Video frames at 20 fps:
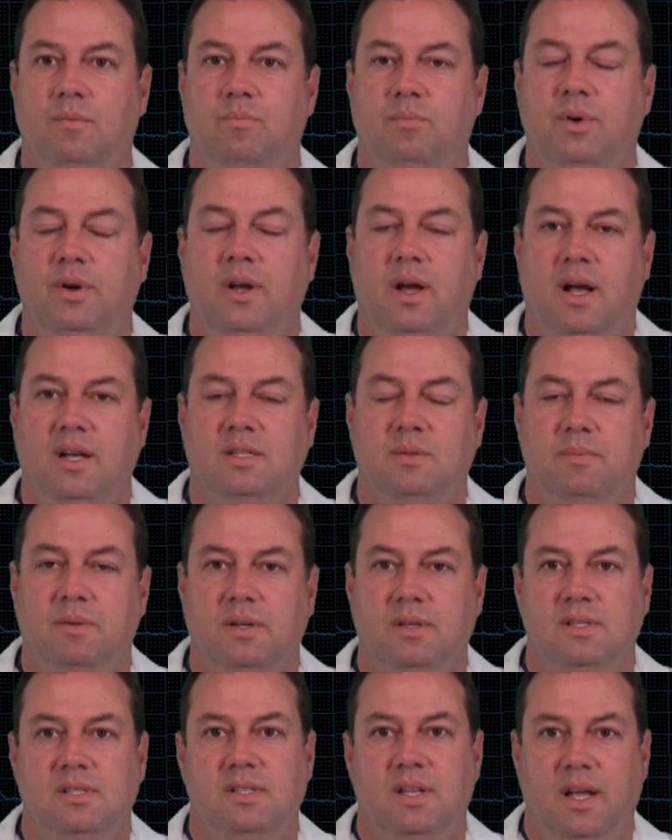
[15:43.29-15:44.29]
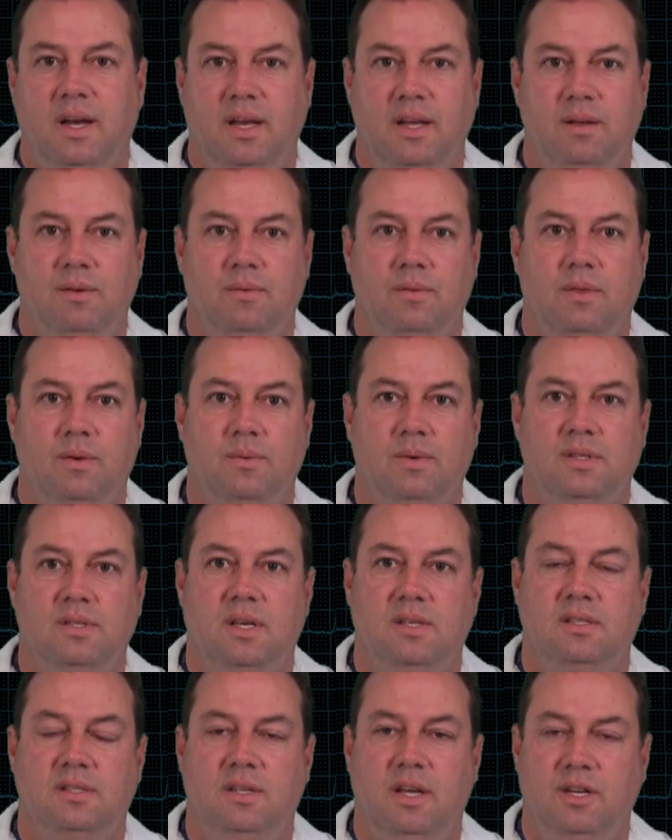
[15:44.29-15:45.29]
pre-hospital study, the
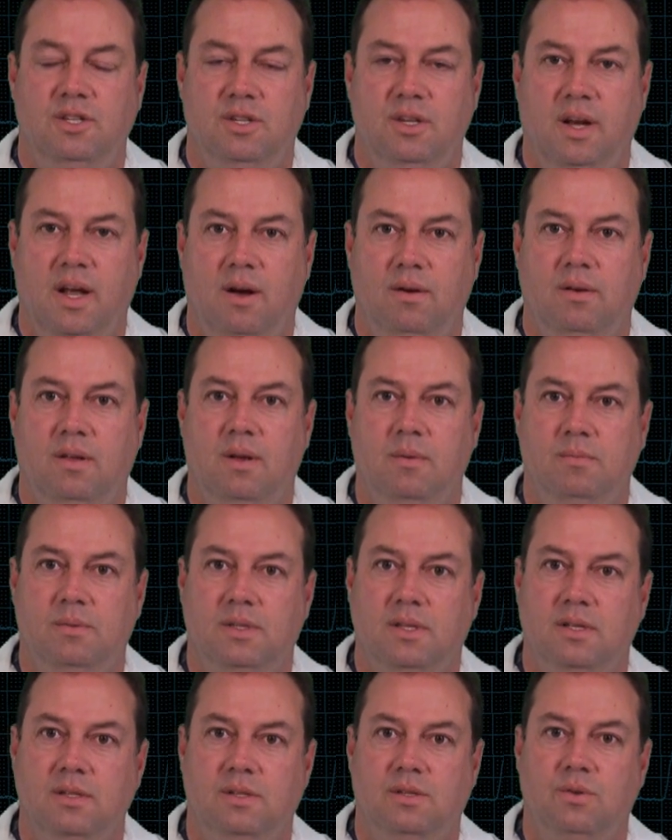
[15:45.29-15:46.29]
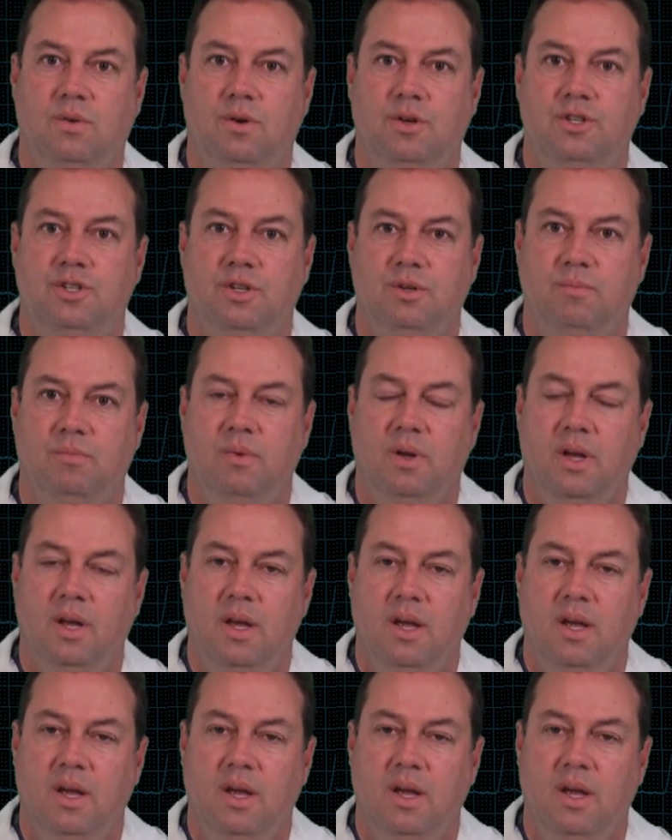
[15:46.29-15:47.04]
Resuscitation Outcomes Consortium,